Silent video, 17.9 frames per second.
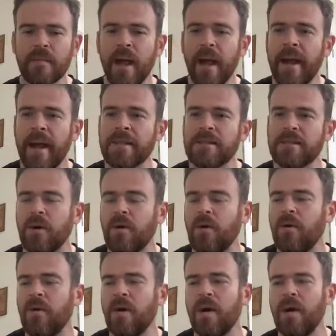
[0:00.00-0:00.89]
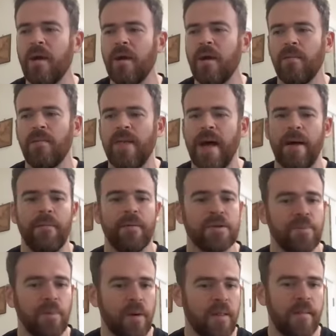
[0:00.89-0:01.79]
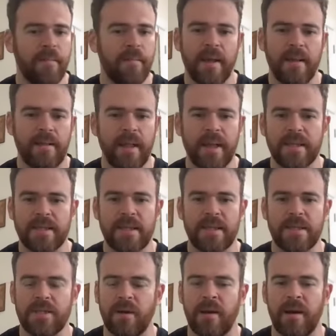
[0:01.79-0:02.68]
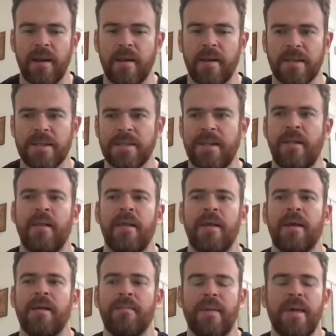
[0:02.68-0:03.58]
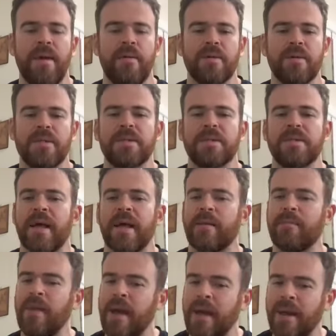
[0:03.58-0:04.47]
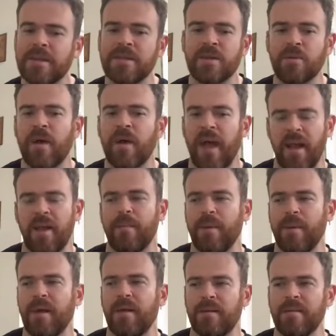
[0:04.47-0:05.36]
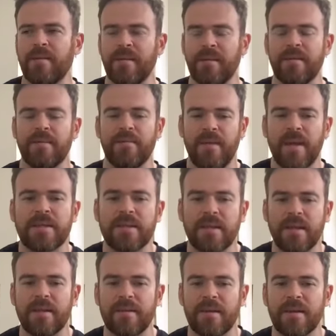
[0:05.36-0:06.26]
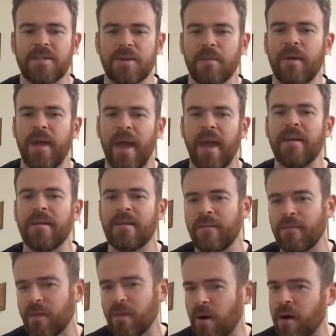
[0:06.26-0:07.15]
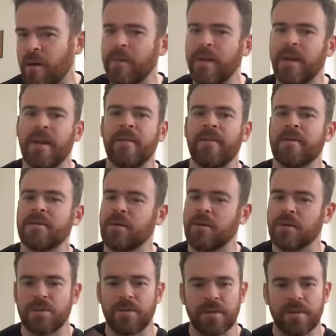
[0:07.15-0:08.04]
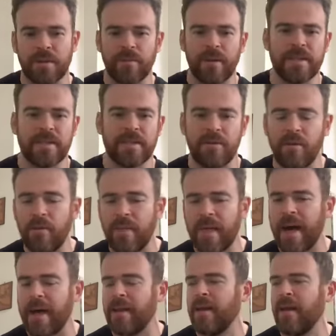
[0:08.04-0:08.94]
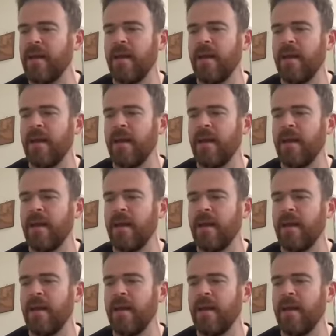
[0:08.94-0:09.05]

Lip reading: And so that was one of the main things he started instilling in me. It was just like, man, it's okay to be dissonant. It's okay to leave the harmony, and there's all sorts of ways to do that.